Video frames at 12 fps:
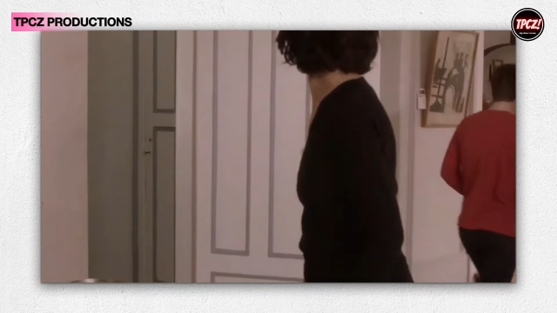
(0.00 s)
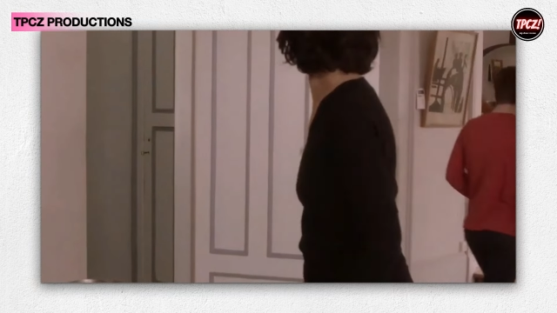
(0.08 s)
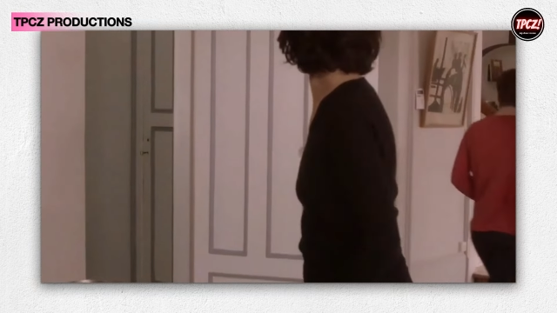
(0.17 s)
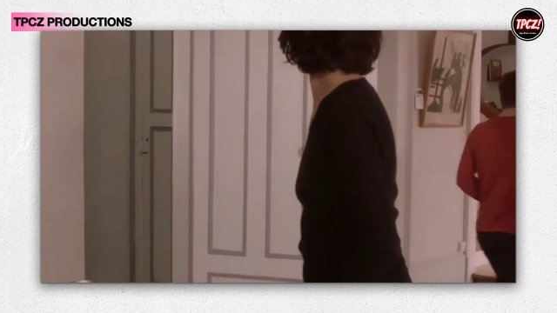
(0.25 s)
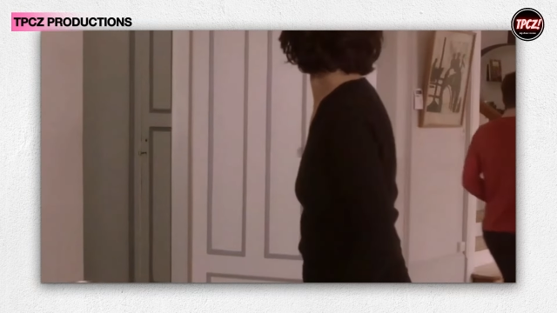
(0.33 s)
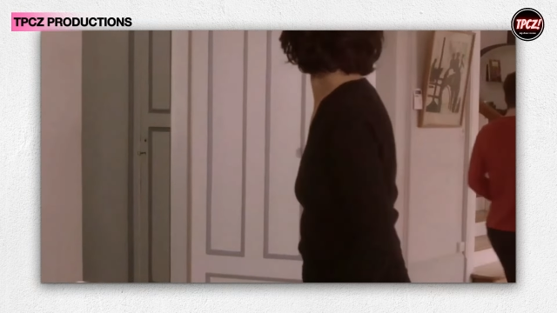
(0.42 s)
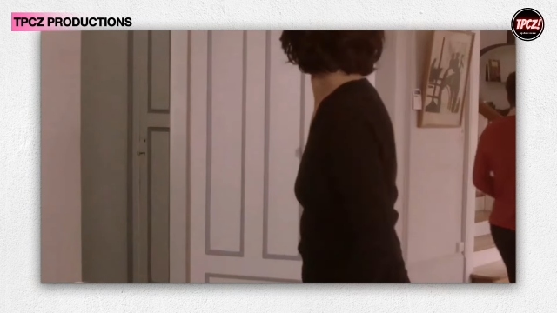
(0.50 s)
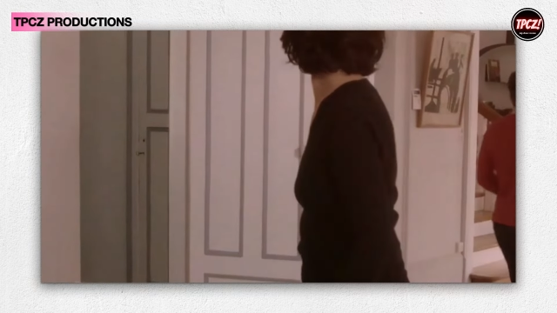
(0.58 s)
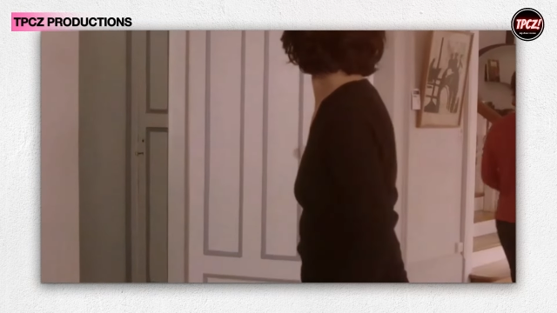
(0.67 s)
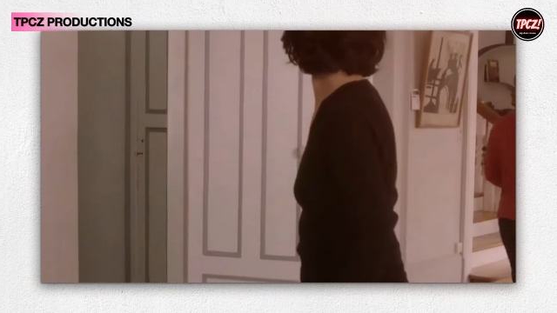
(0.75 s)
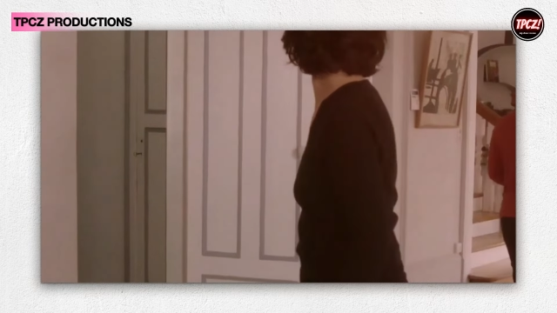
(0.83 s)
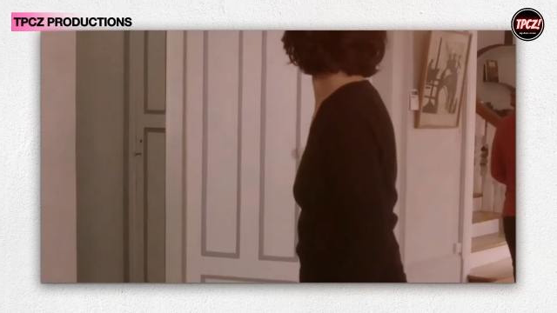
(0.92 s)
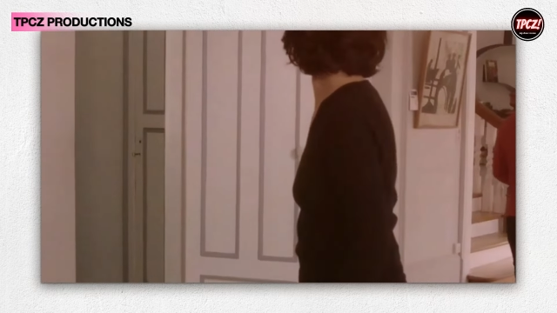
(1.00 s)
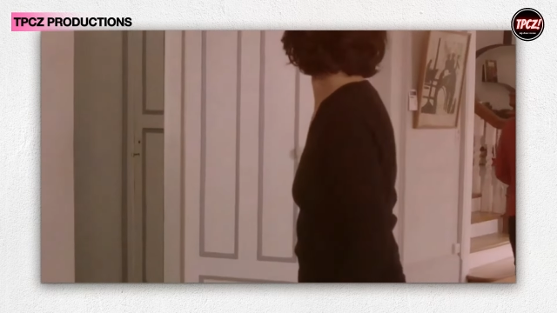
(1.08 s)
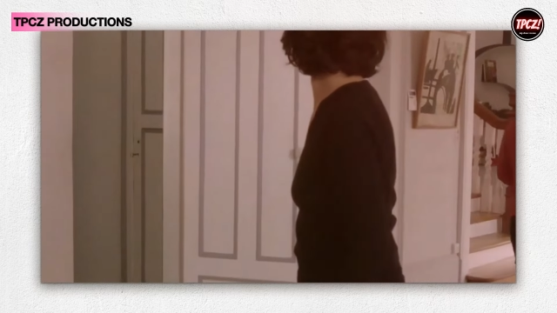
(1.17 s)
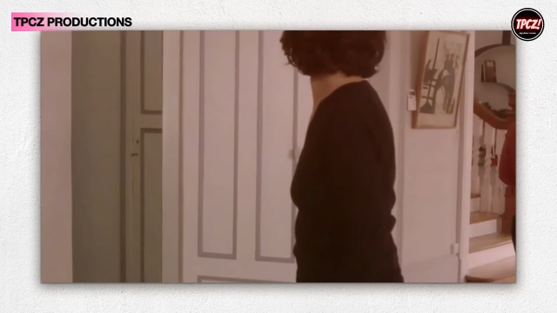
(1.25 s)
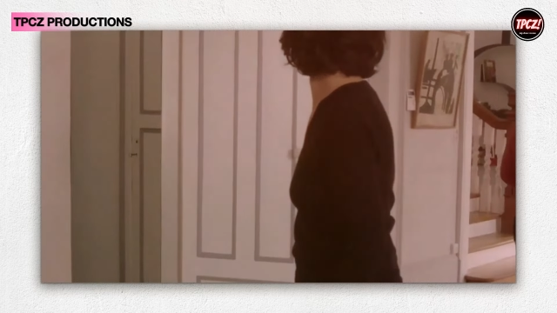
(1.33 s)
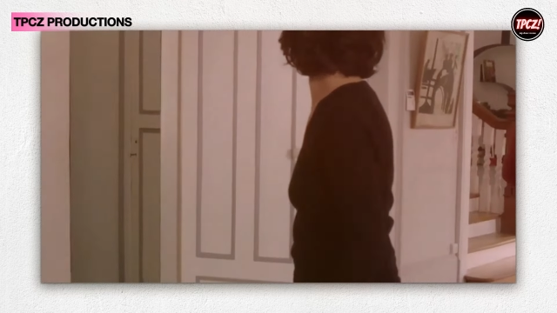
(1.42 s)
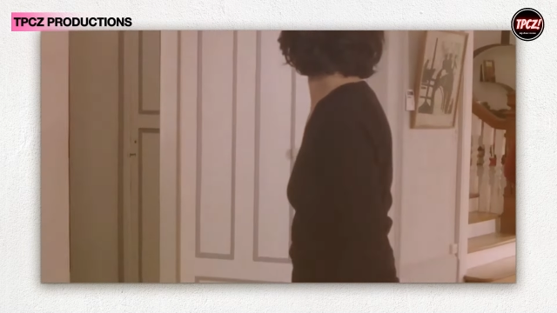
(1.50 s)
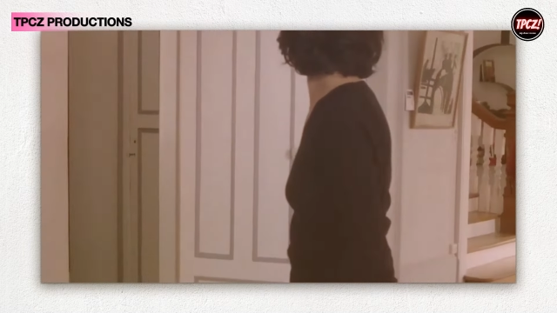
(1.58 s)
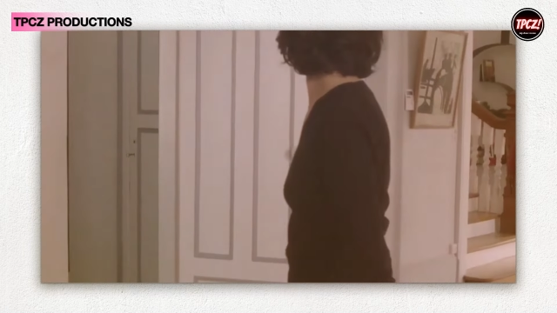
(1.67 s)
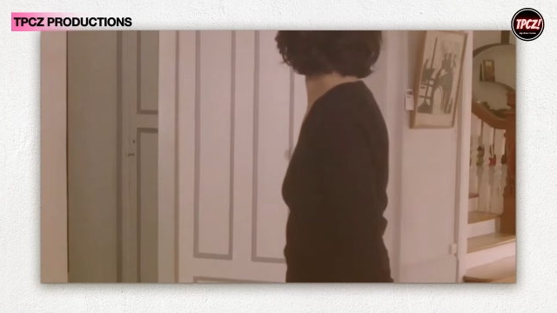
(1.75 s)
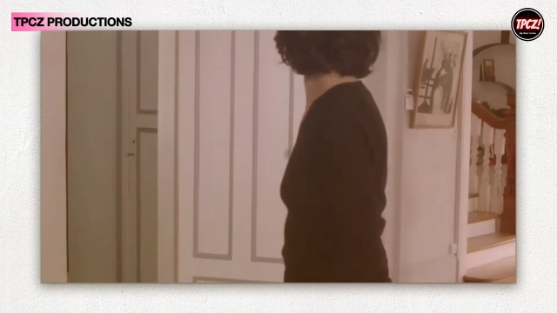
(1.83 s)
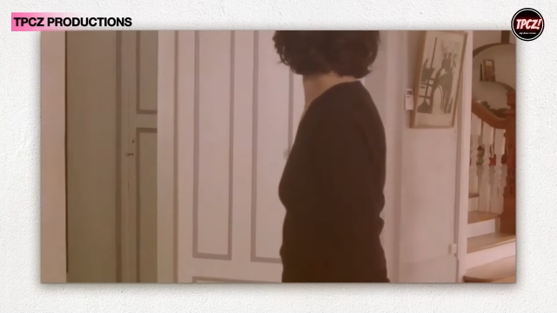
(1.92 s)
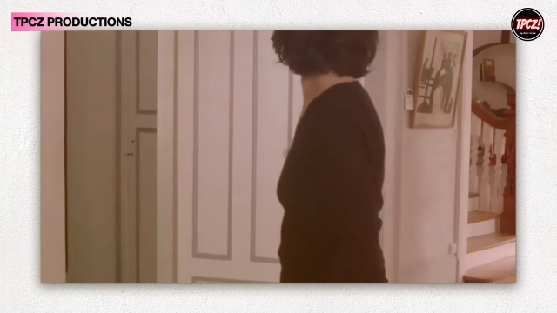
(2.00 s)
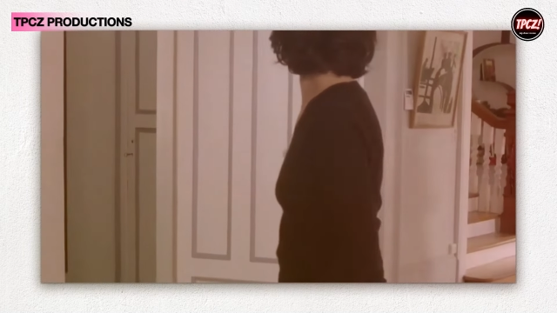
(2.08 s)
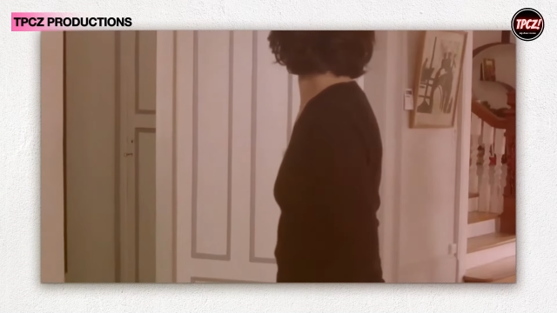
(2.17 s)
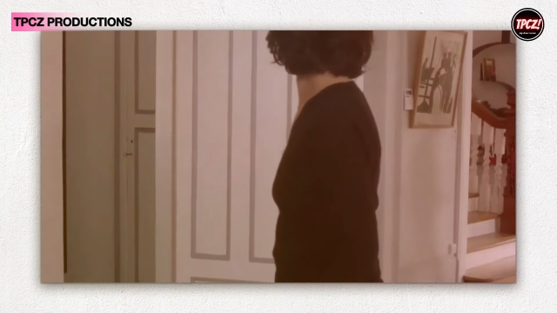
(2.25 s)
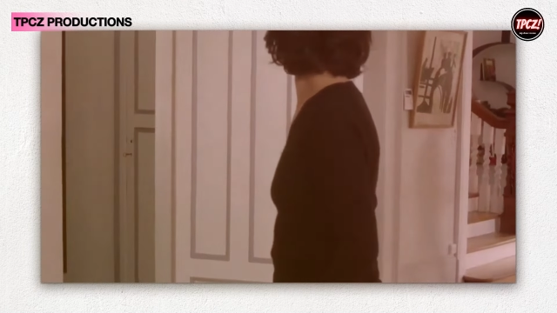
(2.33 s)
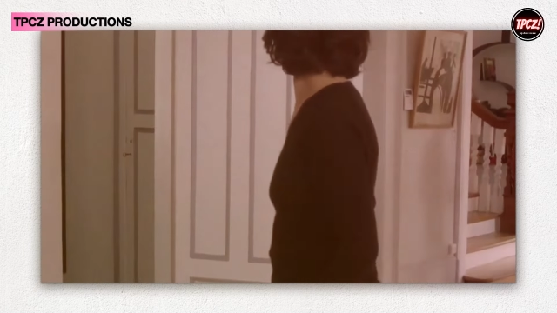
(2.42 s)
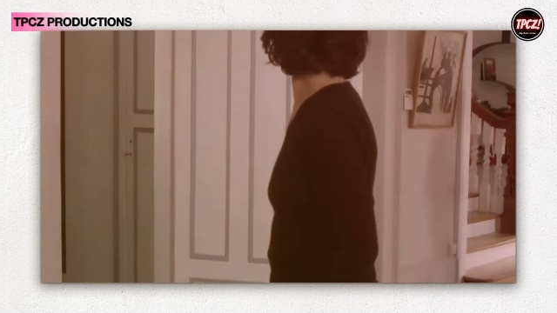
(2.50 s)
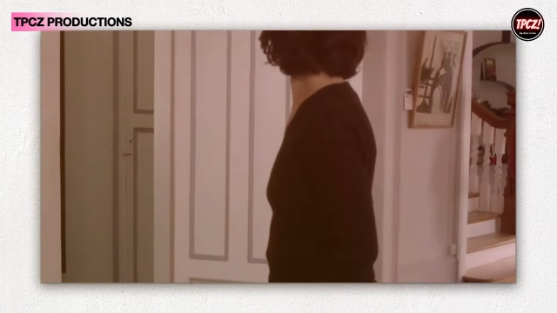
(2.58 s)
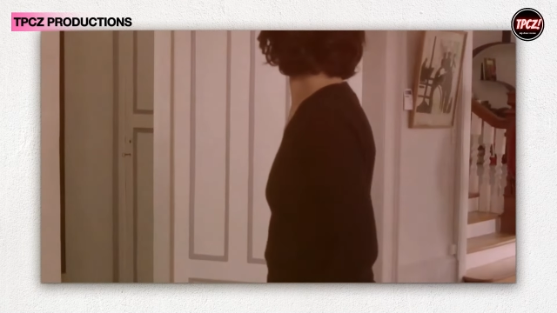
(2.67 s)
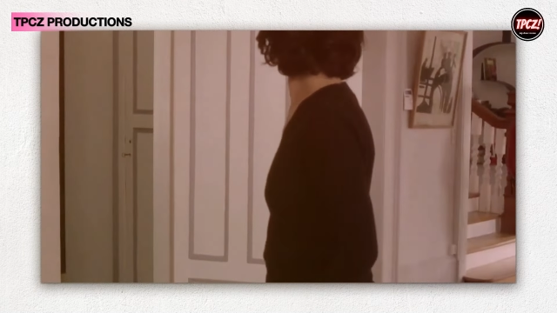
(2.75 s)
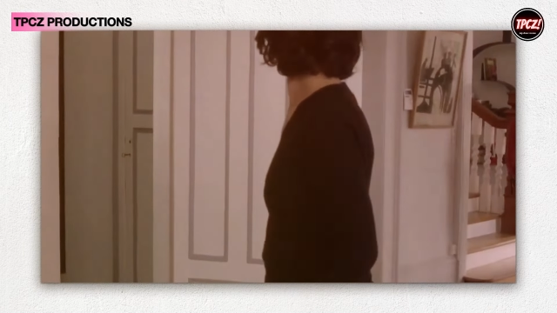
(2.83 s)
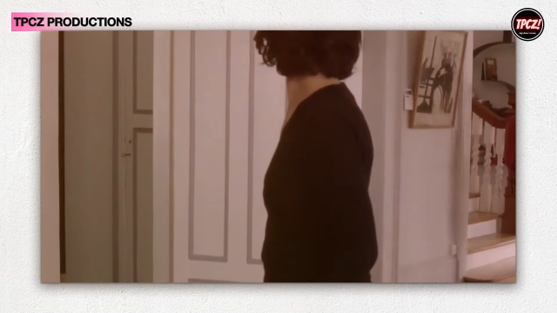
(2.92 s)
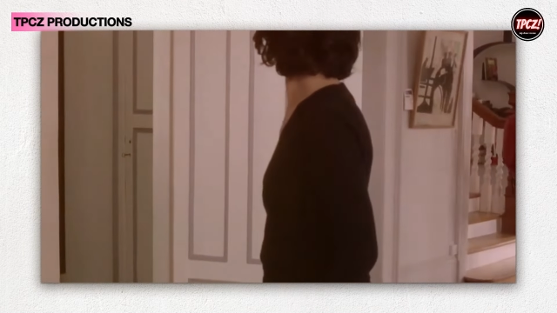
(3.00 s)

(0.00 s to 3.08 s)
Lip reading: No face is visible, so there are no lips to read.